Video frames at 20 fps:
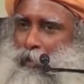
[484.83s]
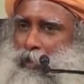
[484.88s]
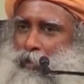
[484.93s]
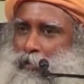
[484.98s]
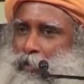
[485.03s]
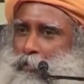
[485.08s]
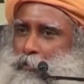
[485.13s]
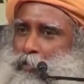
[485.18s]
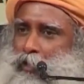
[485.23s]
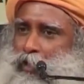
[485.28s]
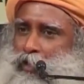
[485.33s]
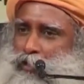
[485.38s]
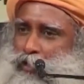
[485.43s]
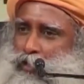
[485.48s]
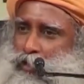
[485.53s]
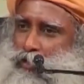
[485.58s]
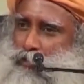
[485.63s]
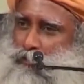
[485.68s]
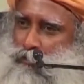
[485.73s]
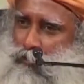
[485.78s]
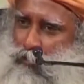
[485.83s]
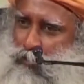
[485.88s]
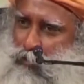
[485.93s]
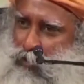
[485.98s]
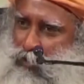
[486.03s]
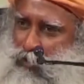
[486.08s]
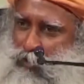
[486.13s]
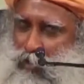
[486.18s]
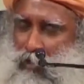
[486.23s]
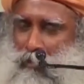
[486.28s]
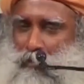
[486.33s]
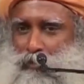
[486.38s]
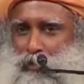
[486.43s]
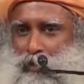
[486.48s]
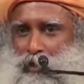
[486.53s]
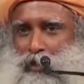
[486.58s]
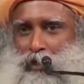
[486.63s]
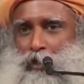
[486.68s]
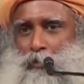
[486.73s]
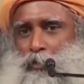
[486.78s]
in the process of doing
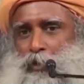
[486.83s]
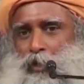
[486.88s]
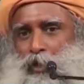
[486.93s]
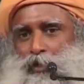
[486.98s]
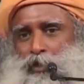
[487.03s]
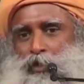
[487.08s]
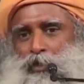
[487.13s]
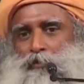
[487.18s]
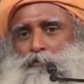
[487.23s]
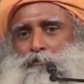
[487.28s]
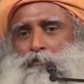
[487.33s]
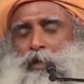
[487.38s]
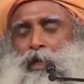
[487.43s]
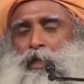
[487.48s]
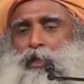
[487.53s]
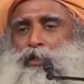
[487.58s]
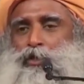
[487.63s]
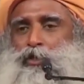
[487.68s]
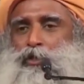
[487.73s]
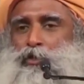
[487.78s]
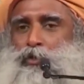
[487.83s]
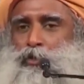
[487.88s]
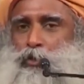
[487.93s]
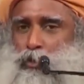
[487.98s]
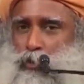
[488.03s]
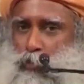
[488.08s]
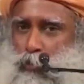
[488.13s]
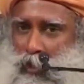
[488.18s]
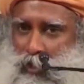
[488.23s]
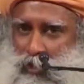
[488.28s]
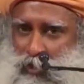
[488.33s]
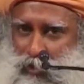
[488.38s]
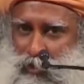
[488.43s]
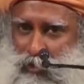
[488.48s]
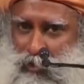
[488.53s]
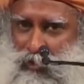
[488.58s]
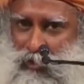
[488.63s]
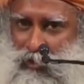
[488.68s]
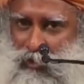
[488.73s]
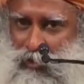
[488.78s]
something, in the process of managing
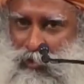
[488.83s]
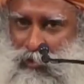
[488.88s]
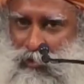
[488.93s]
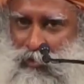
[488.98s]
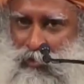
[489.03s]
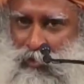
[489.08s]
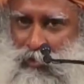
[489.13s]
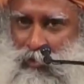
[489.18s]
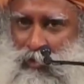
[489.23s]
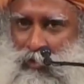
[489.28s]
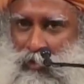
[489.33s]
situations,